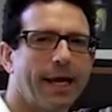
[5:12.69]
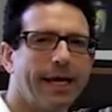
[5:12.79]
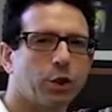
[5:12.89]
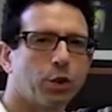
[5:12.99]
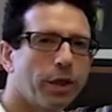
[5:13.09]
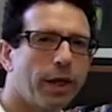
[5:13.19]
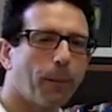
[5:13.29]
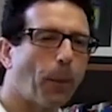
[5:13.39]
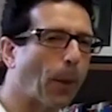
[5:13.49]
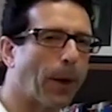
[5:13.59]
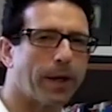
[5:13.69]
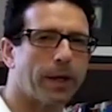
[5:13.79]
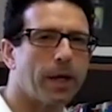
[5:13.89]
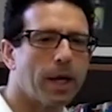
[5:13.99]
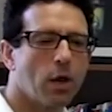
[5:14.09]
It's really
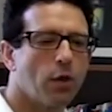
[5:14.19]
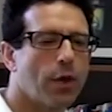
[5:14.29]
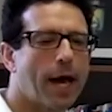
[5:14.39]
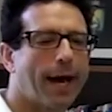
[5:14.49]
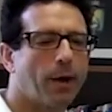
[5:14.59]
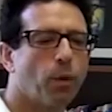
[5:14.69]
important that